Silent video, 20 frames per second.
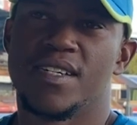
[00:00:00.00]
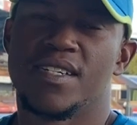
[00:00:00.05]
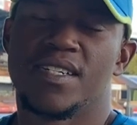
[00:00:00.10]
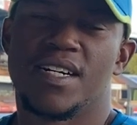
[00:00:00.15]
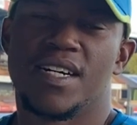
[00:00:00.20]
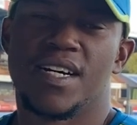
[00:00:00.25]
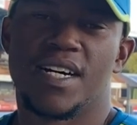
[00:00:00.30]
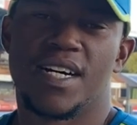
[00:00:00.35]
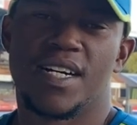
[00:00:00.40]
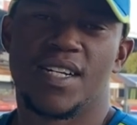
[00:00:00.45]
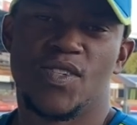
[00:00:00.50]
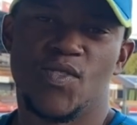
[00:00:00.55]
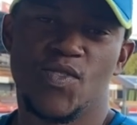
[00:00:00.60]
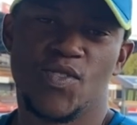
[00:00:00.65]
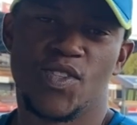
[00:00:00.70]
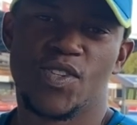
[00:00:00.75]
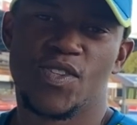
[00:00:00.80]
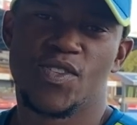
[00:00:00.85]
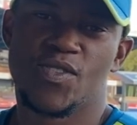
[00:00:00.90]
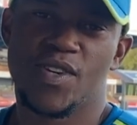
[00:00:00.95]
uh,
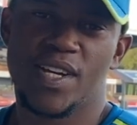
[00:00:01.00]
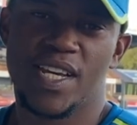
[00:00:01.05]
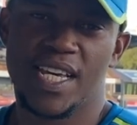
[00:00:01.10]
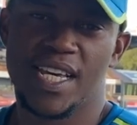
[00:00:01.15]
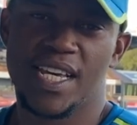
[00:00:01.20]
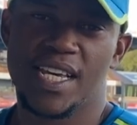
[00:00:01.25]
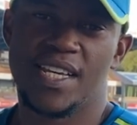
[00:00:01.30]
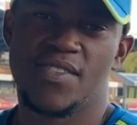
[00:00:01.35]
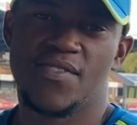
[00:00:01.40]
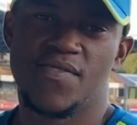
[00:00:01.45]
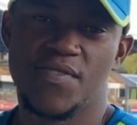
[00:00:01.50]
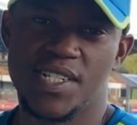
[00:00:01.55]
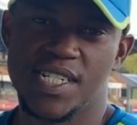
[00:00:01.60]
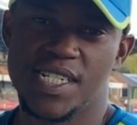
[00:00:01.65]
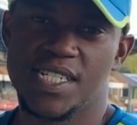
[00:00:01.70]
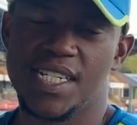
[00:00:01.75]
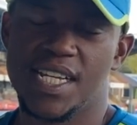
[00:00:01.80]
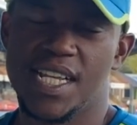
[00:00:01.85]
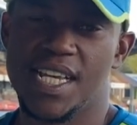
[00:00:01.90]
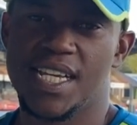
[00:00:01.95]
Lutho, aka
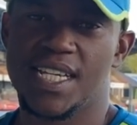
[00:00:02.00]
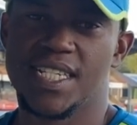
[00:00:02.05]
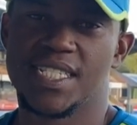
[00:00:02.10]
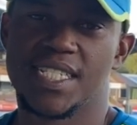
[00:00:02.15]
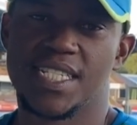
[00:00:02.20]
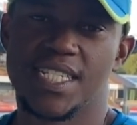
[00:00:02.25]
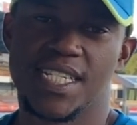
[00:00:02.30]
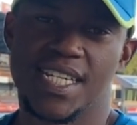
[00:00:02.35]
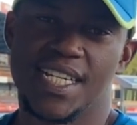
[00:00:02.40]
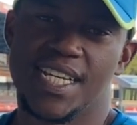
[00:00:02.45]
Fresh Legs,